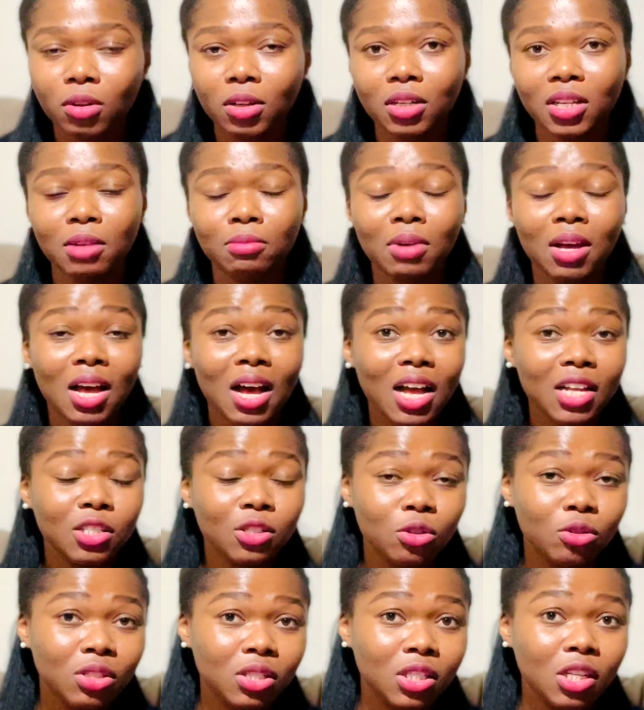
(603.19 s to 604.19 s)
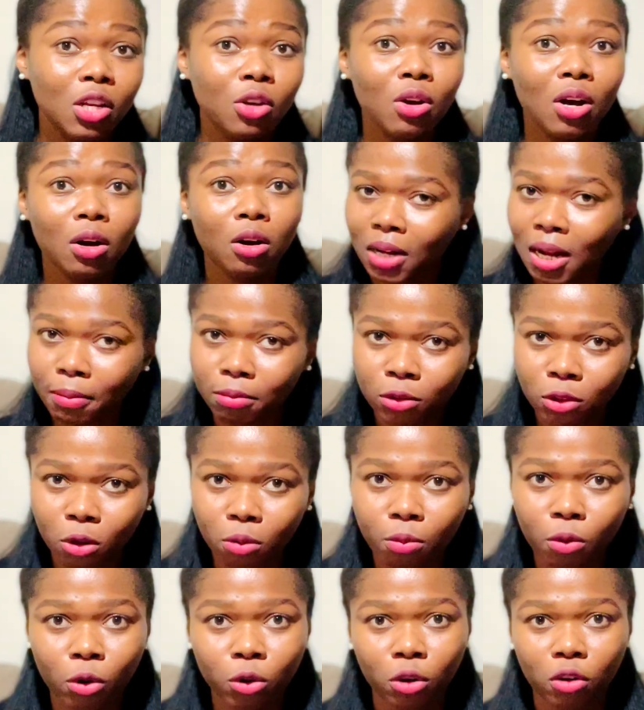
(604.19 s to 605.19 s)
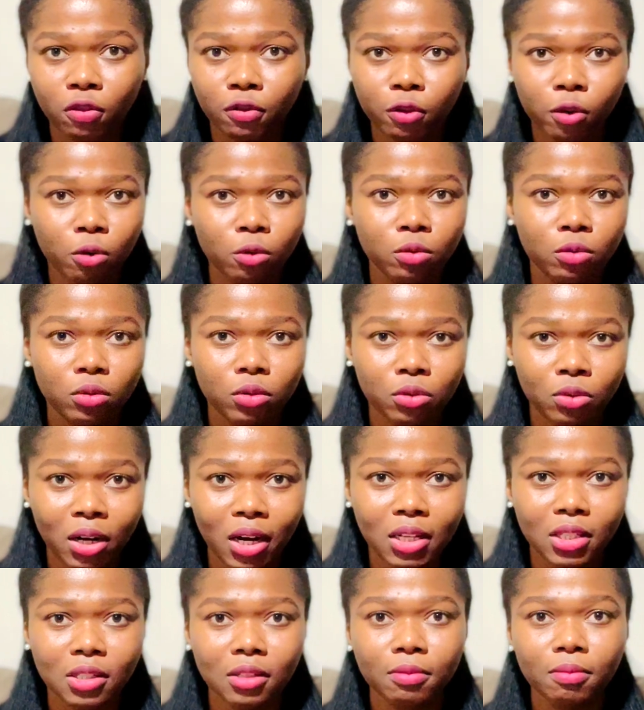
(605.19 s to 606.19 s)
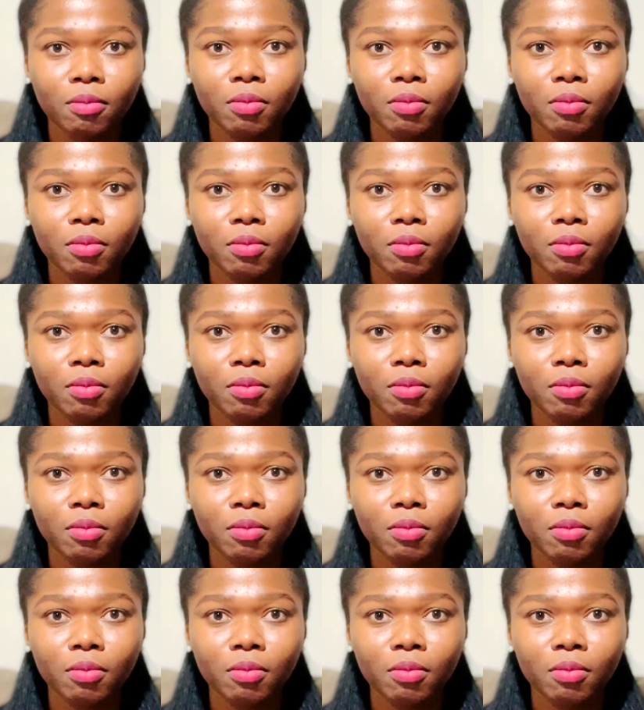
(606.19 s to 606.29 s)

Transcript: they might ask to see your laptop or your phone, right?